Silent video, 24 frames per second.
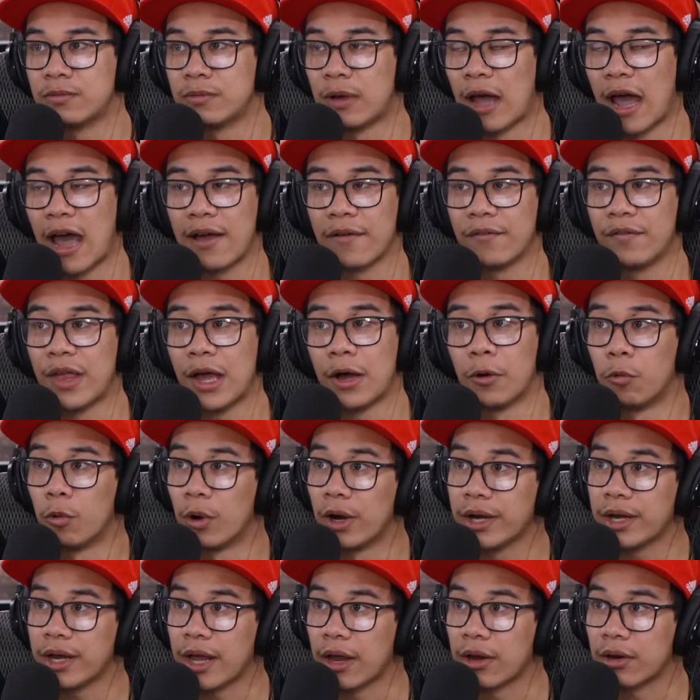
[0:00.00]
have that
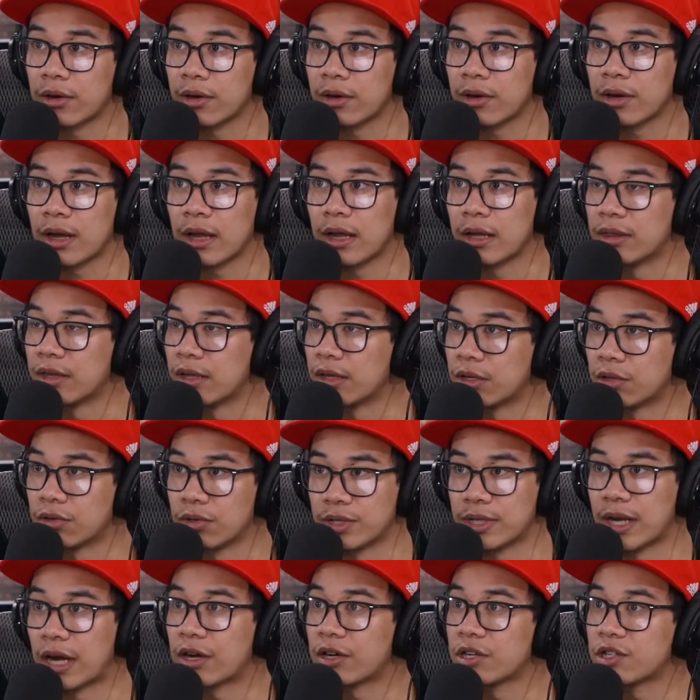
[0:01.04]
one error and then your
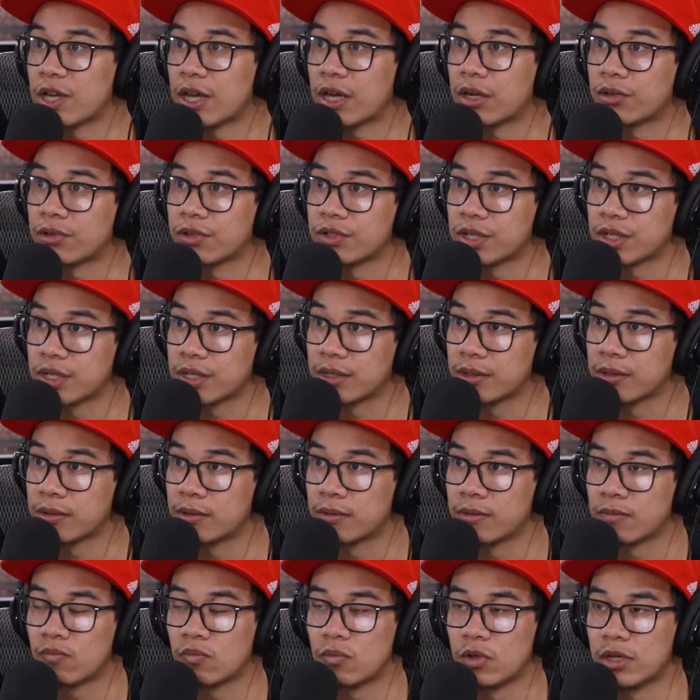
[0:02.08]
entire channel is just
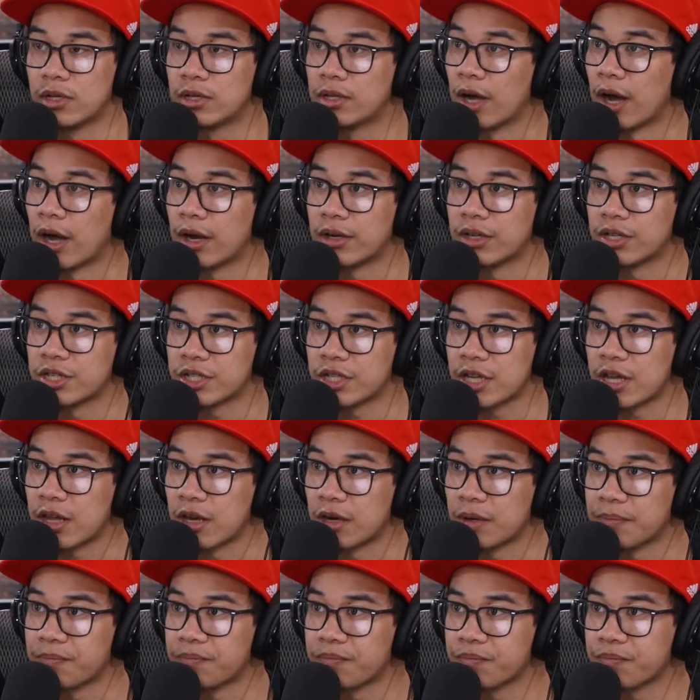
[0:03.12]
gone to shit?